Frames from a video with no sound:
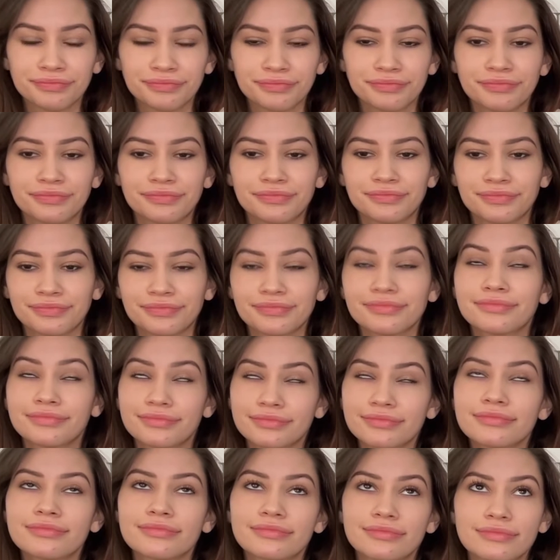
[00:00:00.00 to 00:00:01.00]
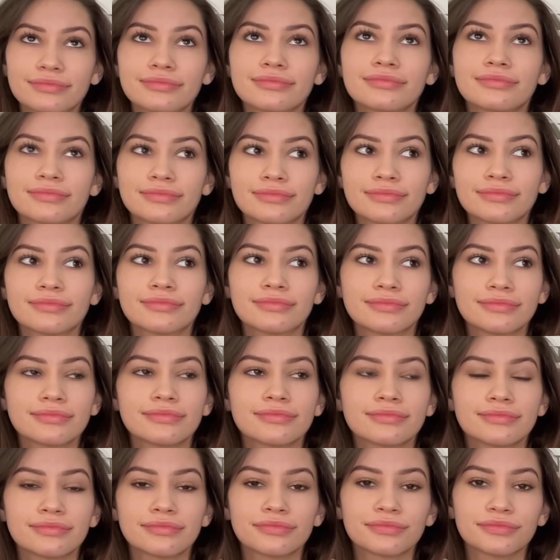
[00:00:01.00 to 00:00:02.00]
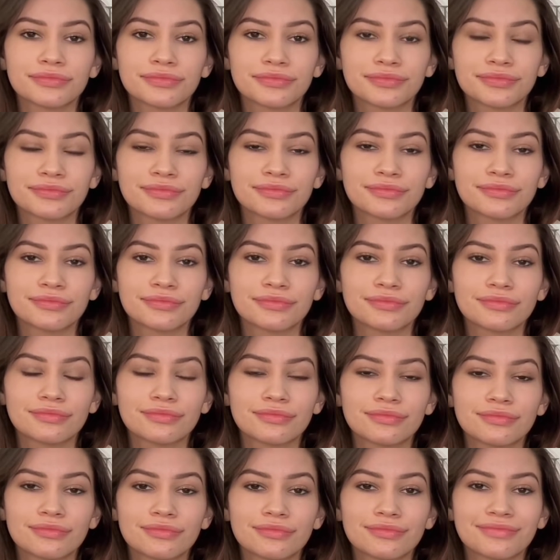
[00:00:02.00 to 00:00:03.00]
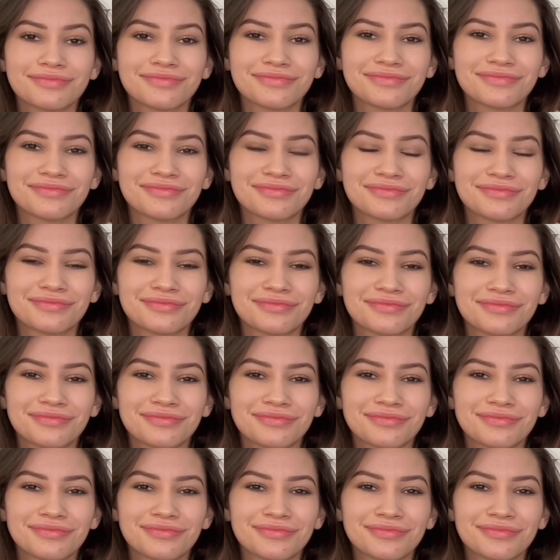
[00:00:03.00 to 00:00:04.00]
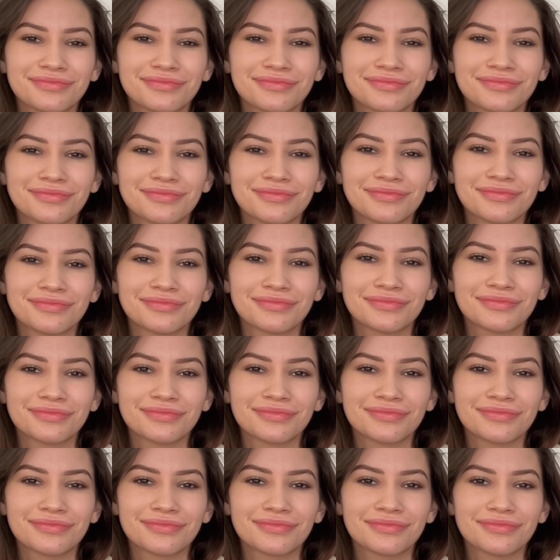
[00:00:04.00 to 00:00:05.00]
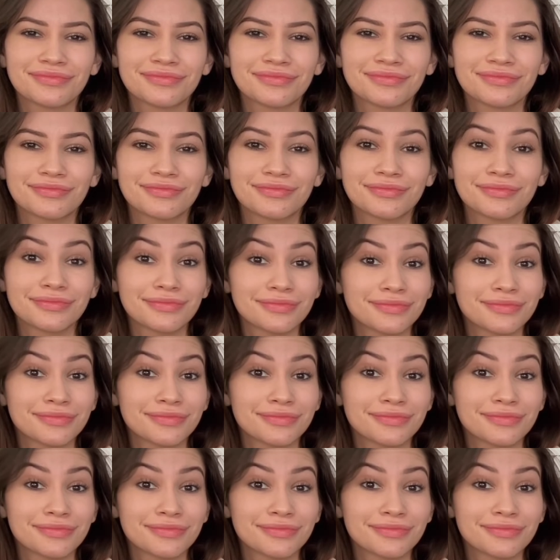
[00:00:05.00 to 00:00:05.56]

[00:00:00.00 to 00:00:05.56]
(silent)